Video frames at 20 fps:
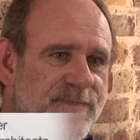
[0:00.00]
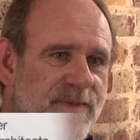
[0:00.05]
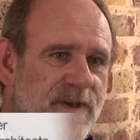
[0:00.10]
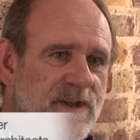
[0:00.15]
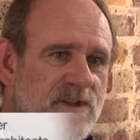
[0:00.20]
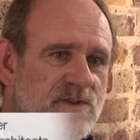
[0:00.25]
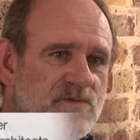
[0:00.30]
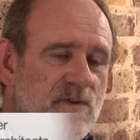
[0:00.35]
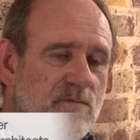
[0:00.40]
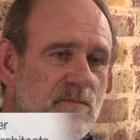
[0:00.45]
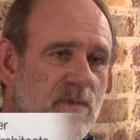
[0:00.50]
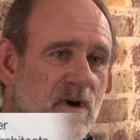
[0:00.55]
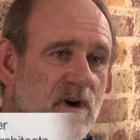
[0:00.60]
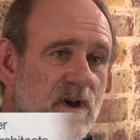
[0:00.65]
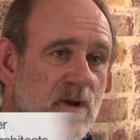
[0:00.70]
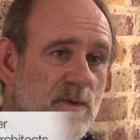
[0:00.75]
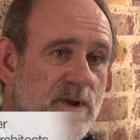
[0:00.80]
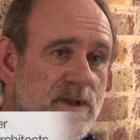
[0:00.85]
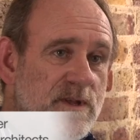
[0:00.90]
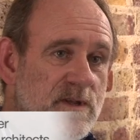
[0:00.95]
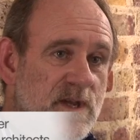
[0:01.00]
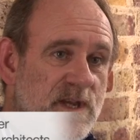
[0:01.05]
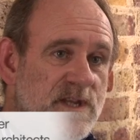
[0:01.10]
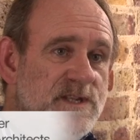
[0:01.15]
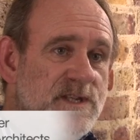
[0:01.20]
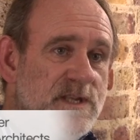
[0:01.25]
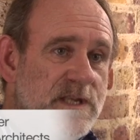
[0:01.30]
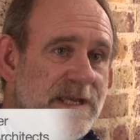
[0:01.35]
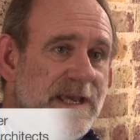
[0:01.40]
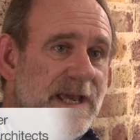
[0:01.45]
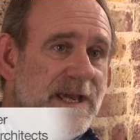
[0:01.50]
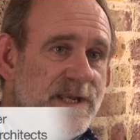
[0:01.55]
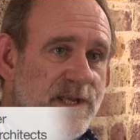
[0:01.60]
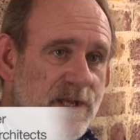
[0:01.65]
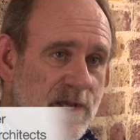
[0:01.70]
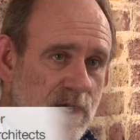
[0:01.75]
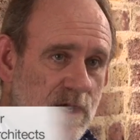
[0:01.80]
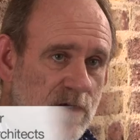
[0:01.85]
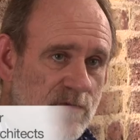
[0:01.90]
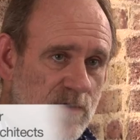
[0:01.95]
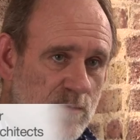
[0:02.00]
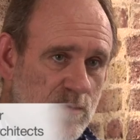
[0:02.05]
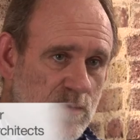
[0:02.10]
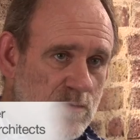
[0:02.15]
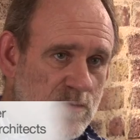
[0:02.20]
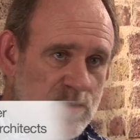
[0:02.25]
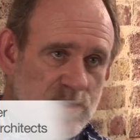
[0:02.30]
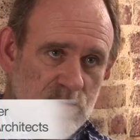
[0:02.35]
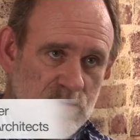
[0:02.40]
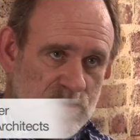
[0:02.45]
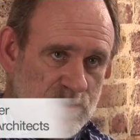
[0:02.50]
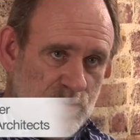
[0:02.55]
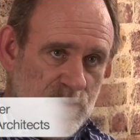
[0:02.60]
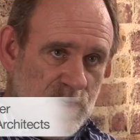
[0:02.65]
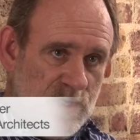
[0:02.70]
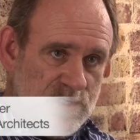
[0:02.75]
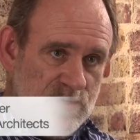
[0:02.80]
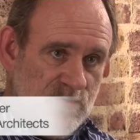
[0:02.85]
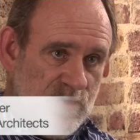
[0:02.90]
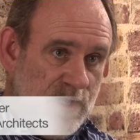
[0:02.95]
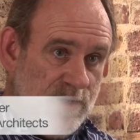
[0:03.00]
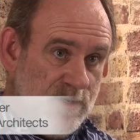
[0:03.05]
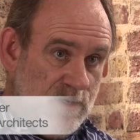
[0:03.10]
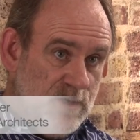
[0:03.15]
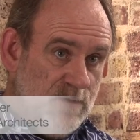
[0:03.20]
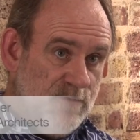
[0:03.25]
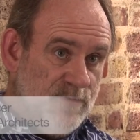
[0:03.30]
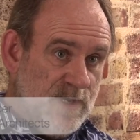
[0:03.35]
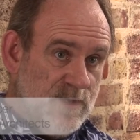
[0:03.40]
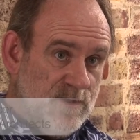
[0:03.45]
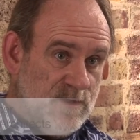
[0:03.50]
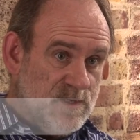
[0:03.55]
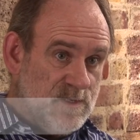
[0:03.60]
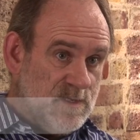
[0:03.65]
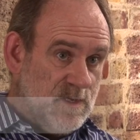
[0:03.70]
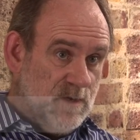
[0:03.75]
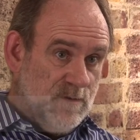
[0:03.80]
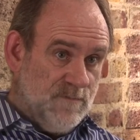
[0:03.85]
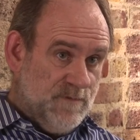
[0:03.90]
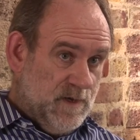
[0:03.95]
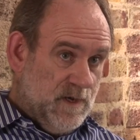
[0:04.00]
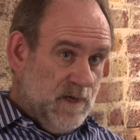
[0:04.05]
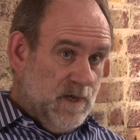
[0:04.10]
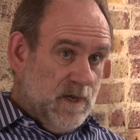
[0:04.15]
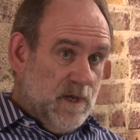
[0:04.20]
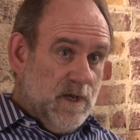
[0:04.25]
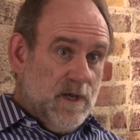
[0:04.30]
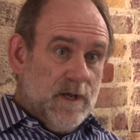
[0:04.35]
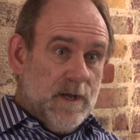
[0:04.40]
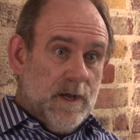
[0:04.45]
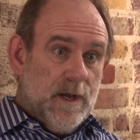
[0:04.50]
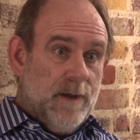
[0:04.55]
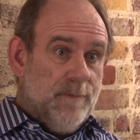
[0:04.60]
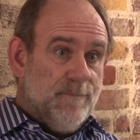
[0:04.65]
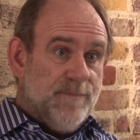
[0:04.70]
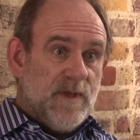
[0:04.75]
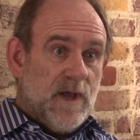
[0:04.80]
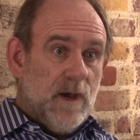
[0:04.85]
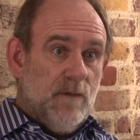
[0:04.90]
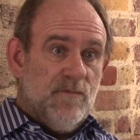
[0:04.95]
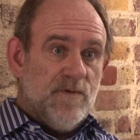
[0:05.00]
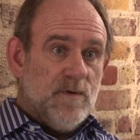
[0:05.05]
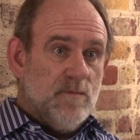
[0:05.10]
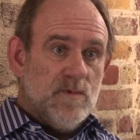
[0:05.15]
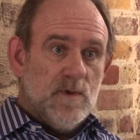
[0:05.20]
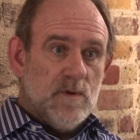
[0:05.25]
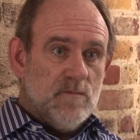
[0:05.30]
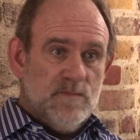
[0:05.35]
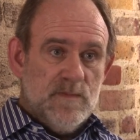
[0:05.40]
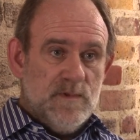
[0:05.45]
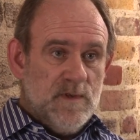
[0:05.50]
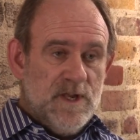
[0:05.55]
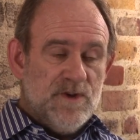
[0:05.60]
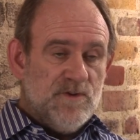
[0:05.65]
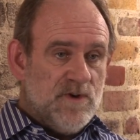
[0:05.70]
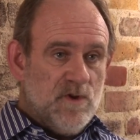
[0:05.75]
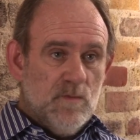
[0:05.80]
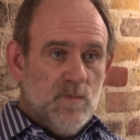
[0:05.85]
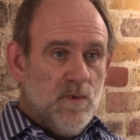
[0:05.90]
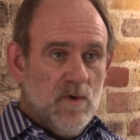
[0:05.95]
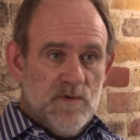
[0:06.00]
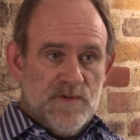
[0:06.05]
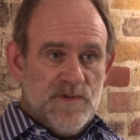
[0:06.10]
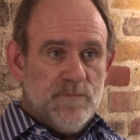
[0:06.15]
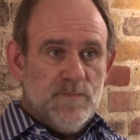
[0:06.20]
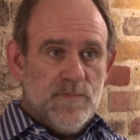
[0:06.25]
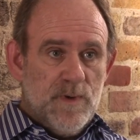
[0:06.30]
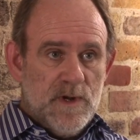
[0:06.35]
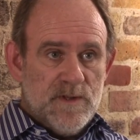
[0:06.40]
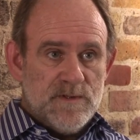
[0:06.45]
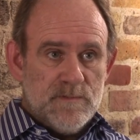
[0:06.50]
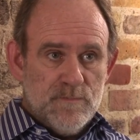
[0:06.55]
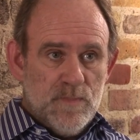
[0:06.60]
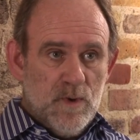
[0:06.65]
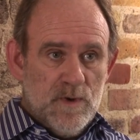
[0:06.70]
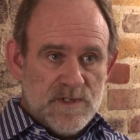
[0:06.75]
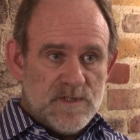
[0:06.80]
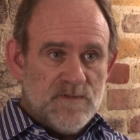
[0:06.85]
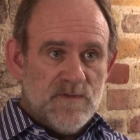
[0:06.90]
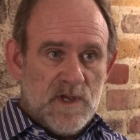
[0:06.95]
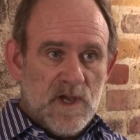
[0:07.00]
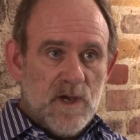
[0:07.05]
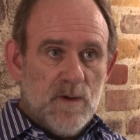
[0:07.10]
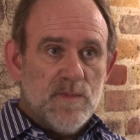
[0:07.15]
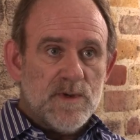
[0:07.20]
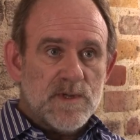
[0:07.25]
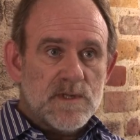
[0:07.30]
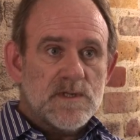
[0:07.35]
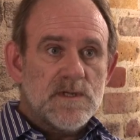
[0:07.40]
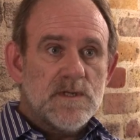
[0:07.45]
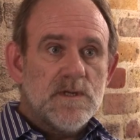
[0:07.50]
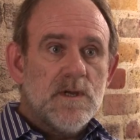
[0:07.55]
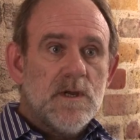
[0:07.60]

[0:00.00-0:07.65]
It's remarkably easy to get here from all sorts of parts of London. In fact, the staff um, come from literally all of the points of the compass